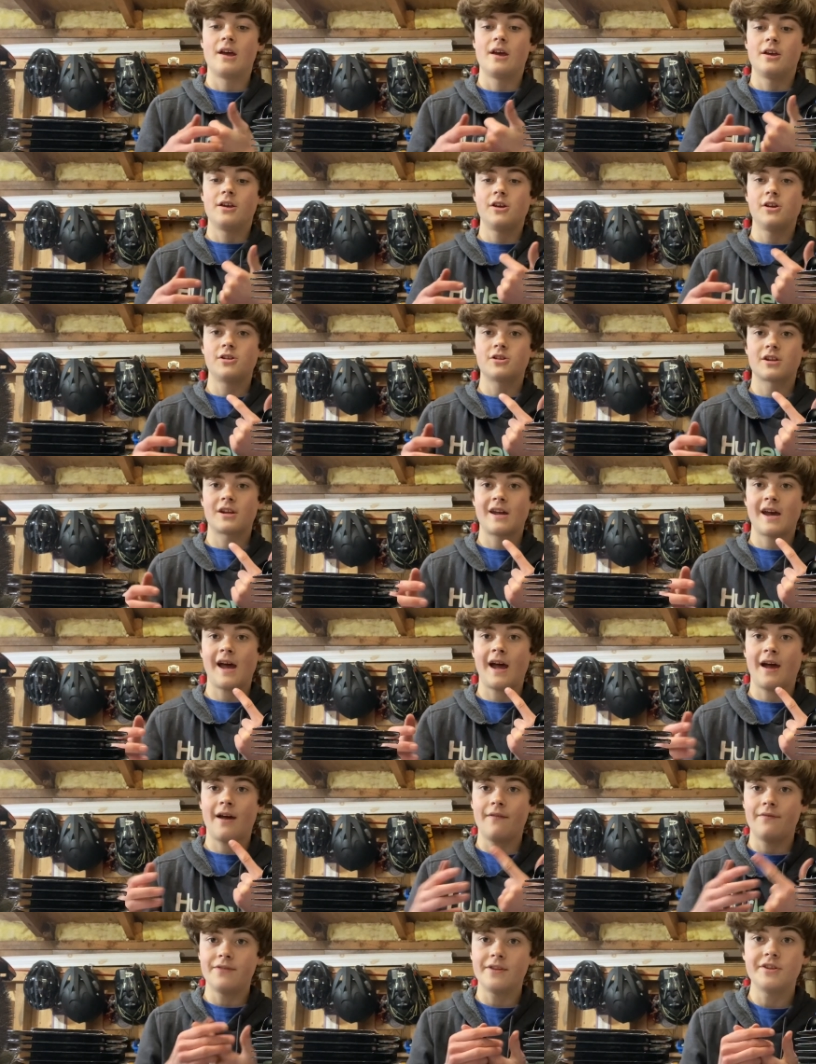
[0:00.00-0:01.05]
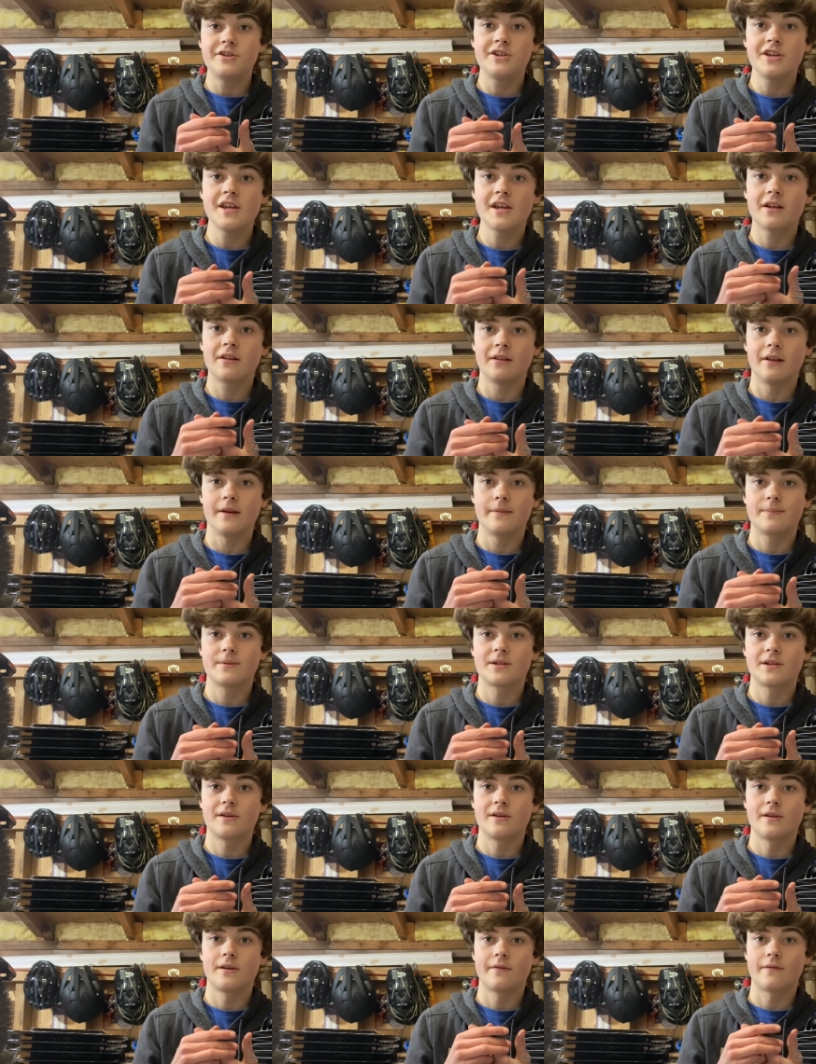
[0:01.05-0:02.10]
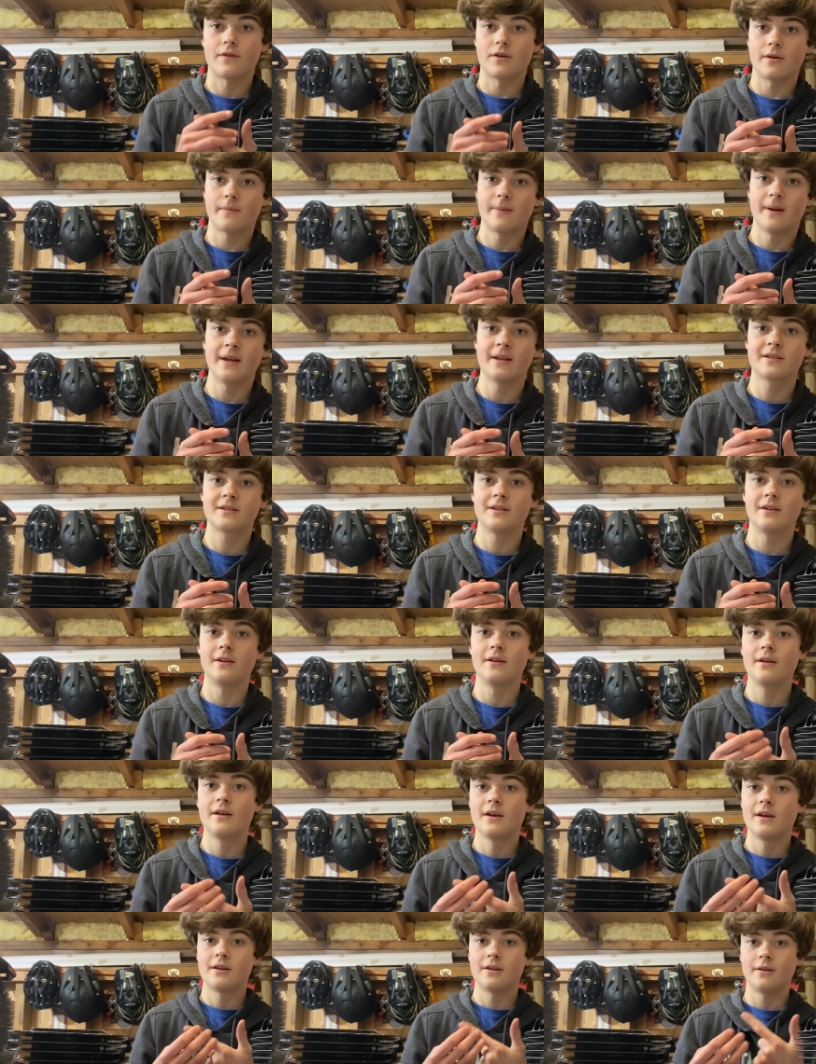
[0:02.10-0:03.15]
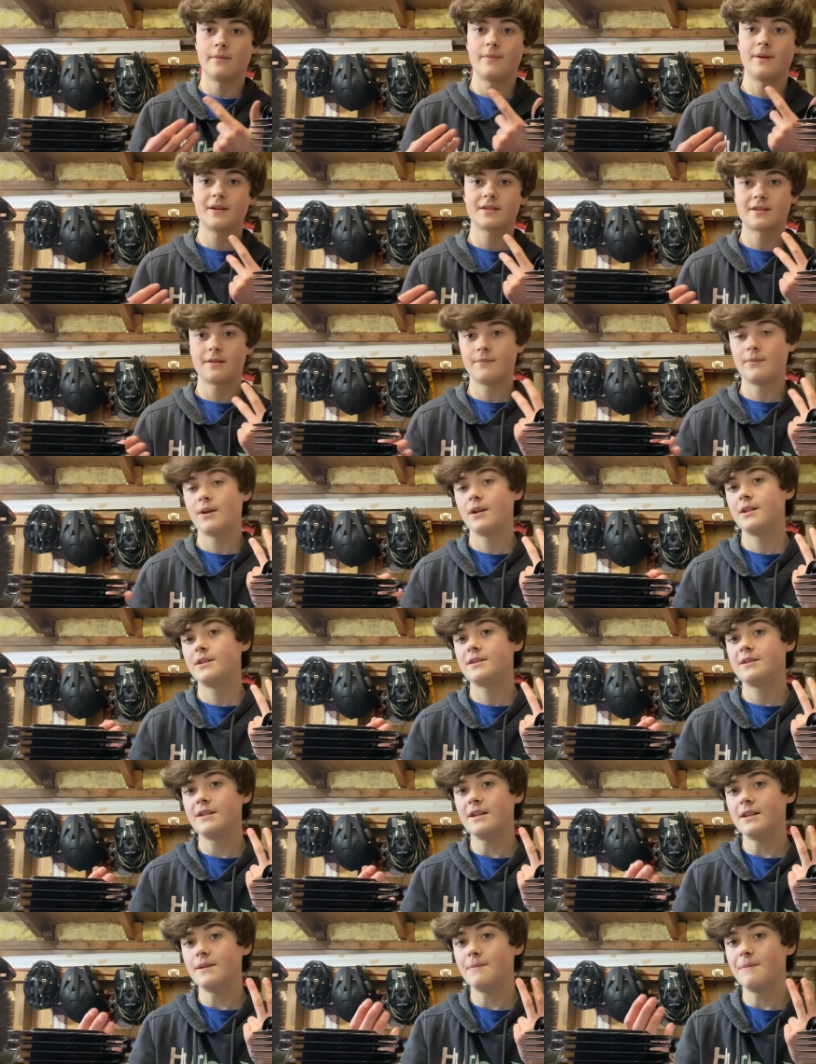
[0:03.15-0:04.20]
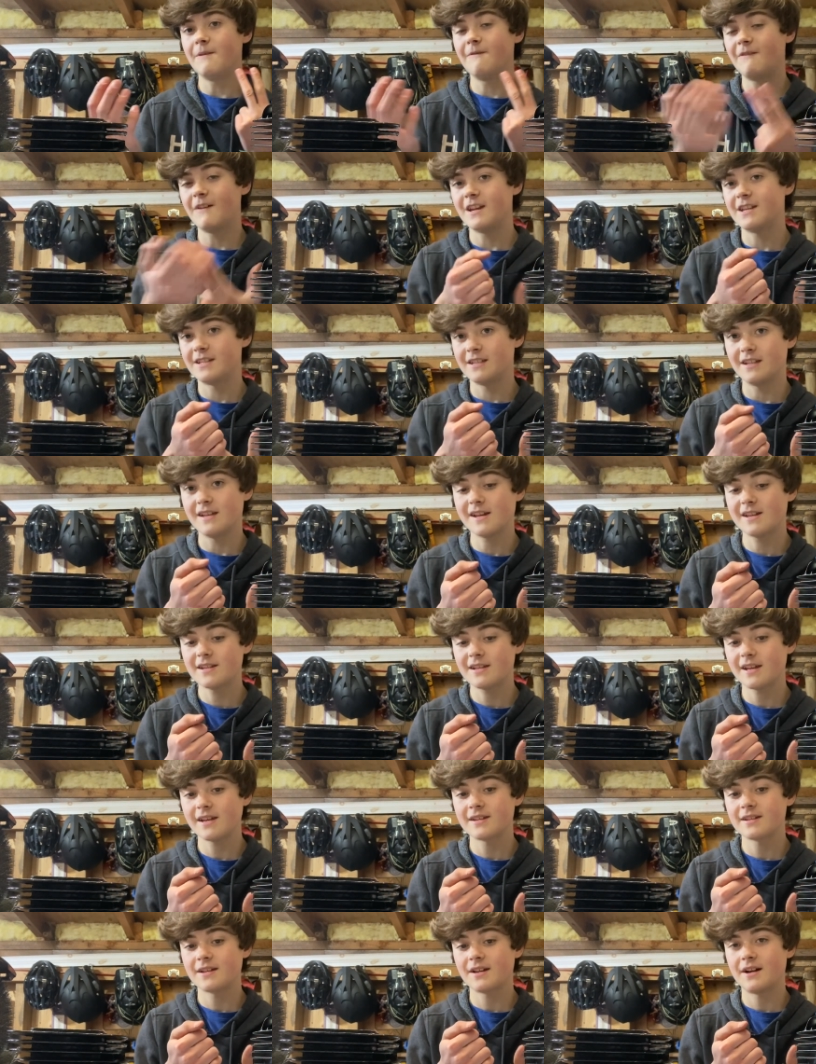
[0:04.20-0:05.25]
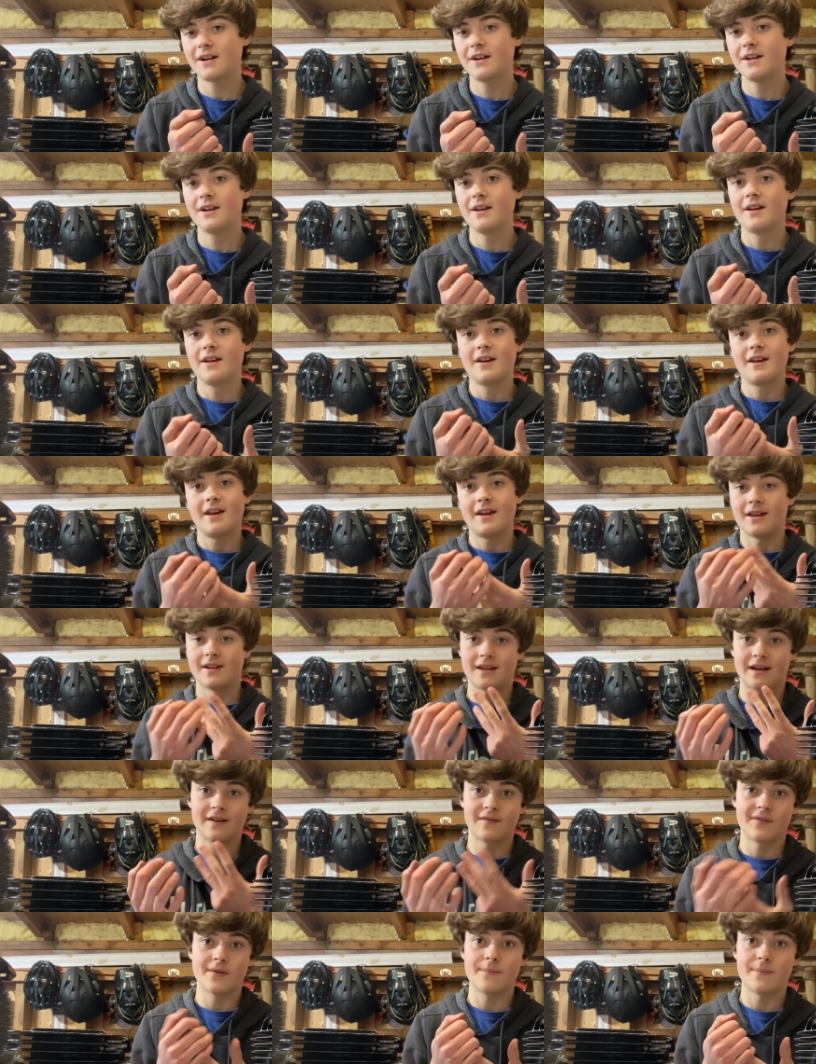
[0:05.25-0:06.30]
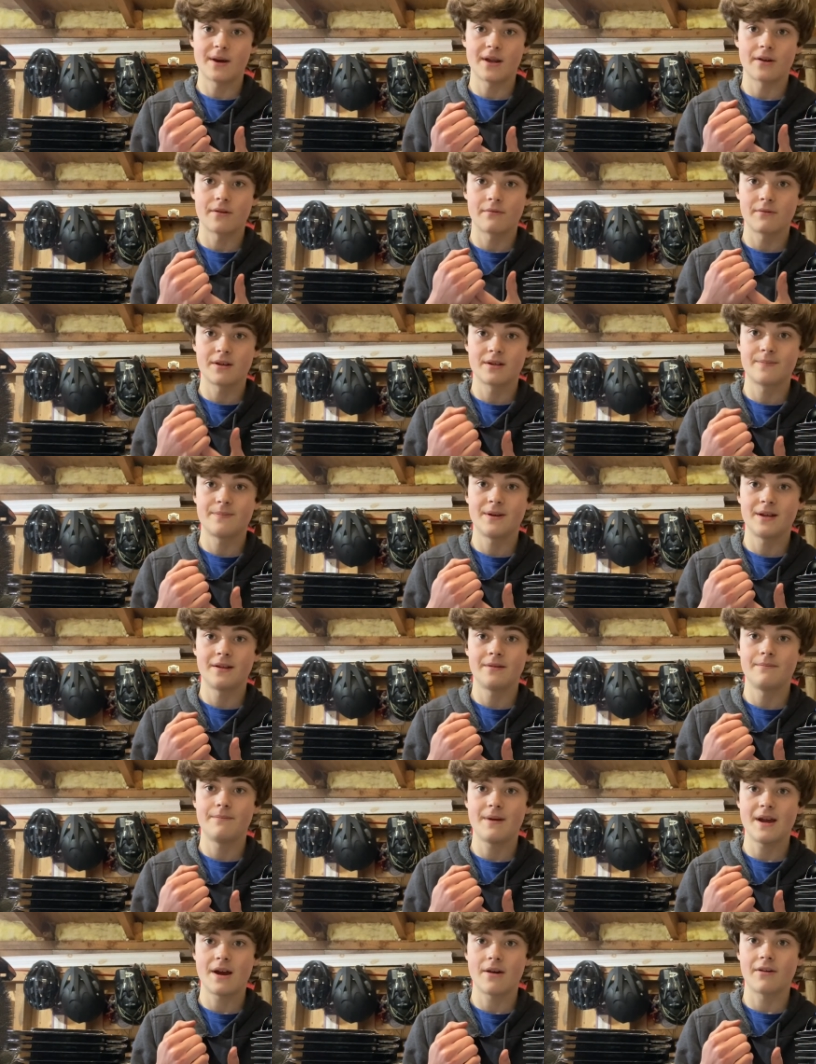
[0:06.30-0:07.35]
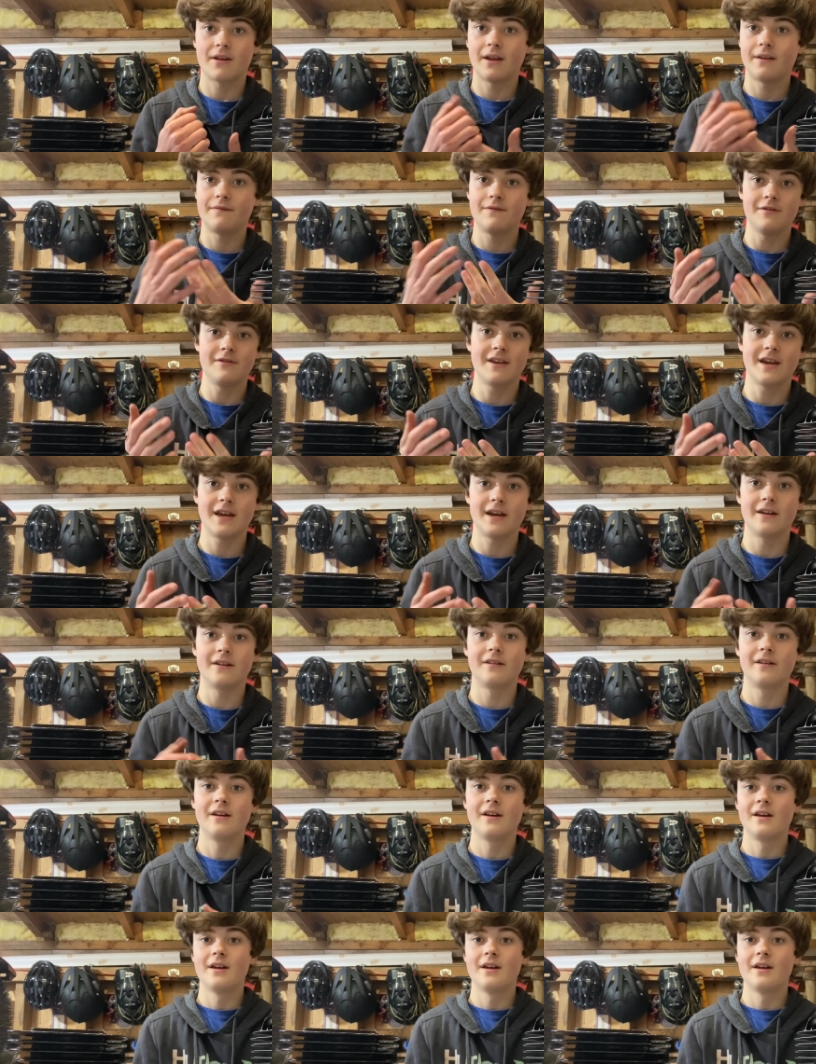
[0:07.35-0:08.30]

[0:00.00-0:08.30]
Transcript: You should have the G clips for your piston your piston pins need to be facing the intake side and have the better wrist pin bearing if you can.